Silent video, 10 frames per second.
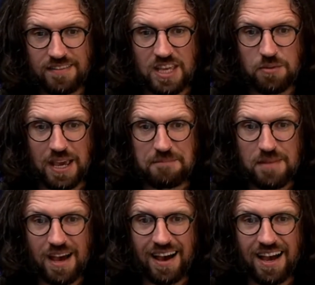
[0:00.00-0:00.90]
that in the Q&A.
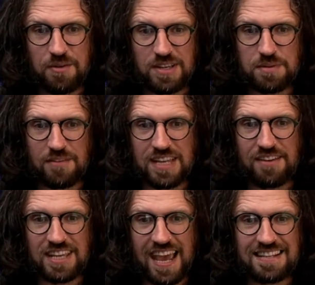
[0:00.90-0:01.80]
Who else do we have?
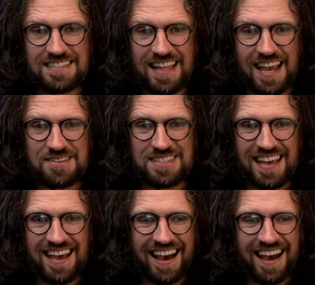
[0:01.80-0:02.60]
David Yates is in the house.